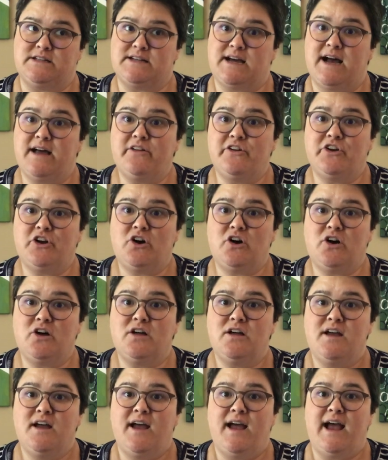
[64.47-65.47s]
Tylenol,
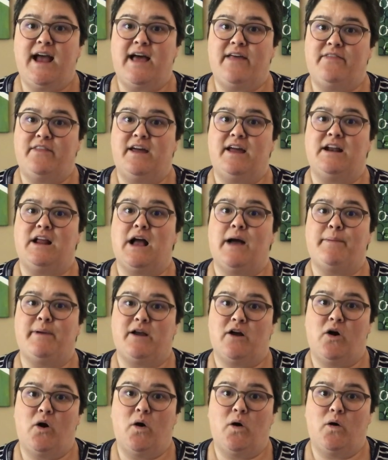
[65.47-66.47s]
and then
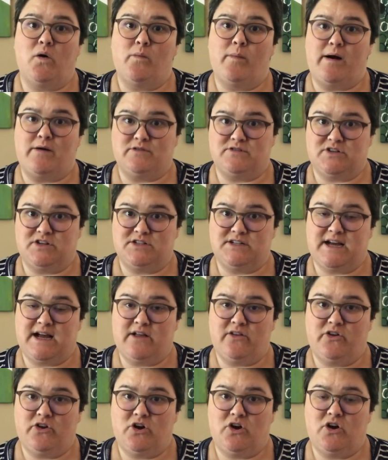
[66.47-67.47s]
coming home, I was on
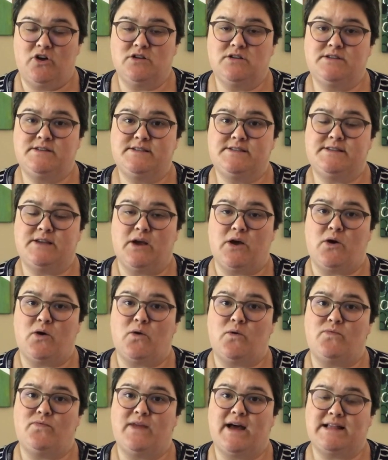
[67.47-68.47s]
Tylenol.
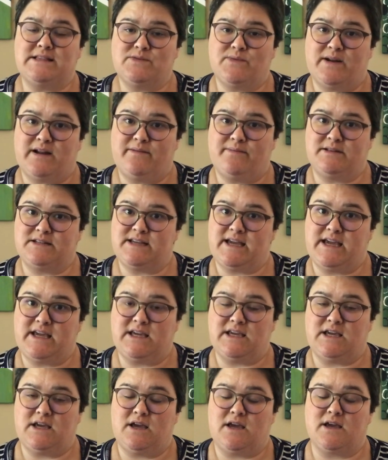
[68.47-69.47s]
So that's what I've been
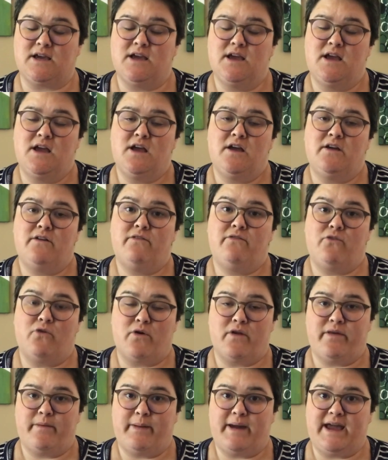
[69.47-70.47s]
taking
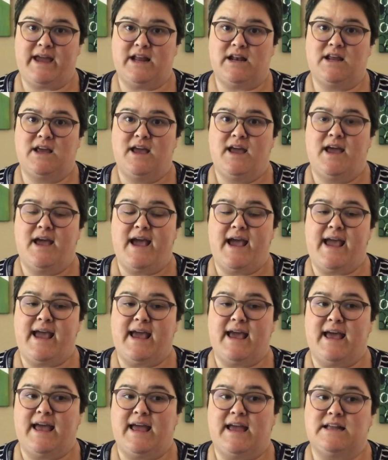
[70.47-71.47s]
for the pain.
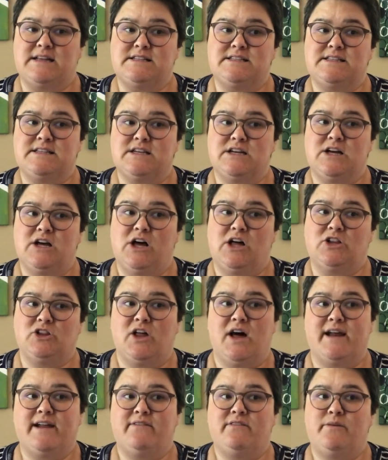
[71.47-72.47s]
And a
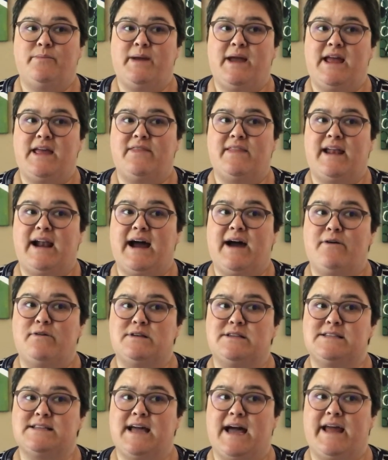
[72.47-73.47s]
lot of the pain that I
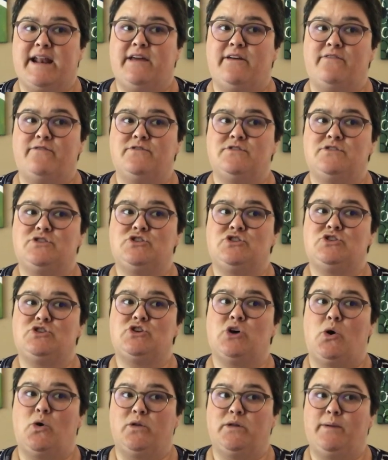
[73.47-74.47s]
was kind of
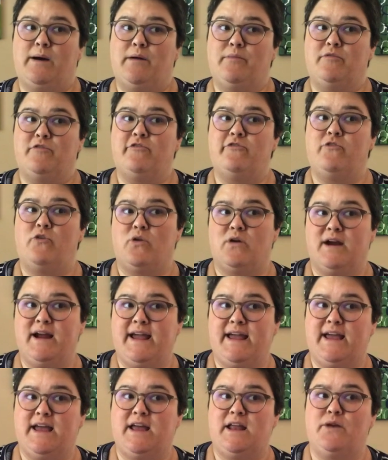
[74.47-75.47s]
told about
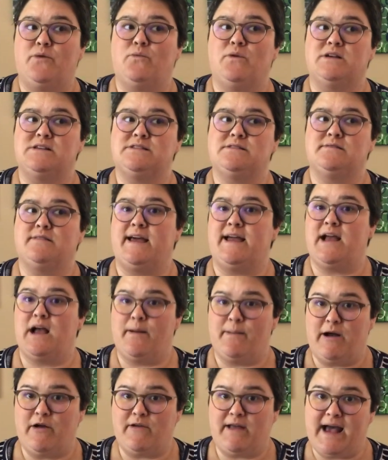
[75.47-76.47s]
beforehand was
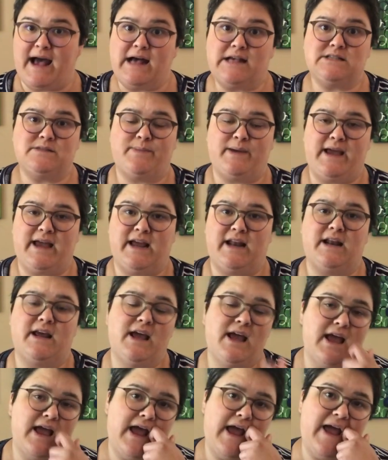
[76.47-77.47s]
about gas pain
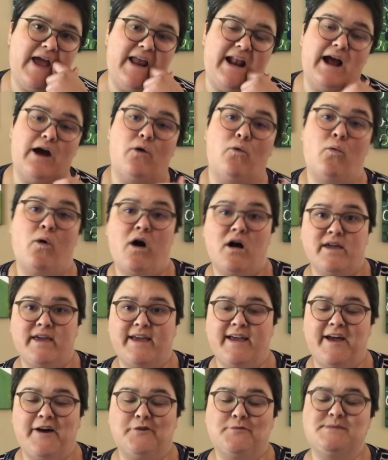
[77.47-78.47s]
and how
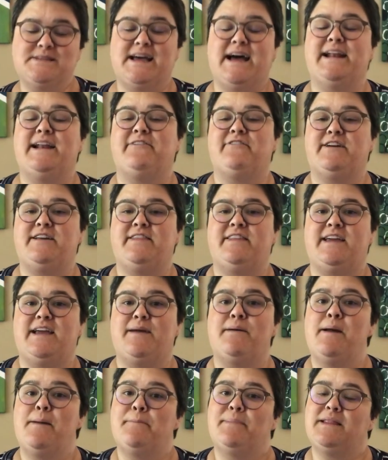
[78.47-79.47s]
walking helps that and
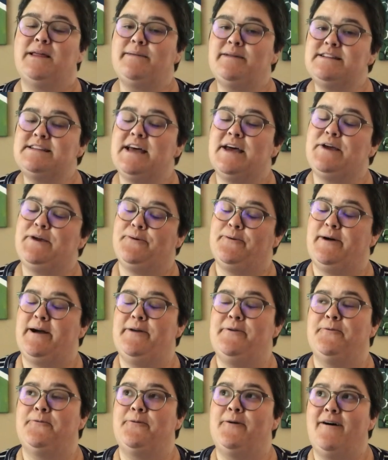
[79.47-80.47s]
everything. But let me tell you
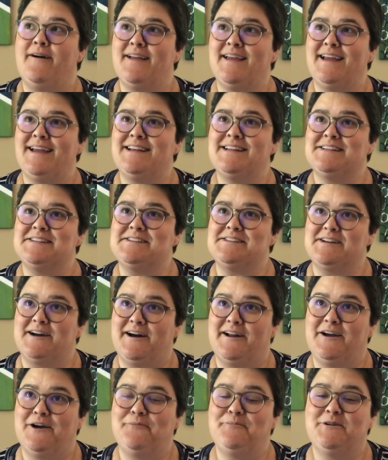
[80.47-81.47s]
what, walking does
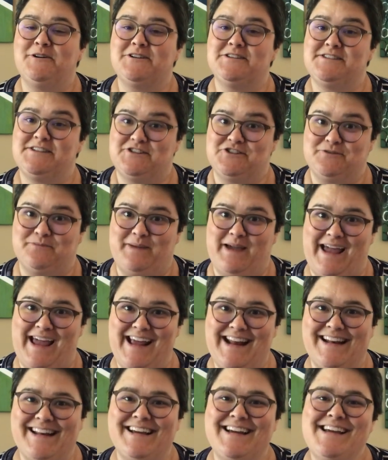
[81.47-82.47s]
not help your incision pain.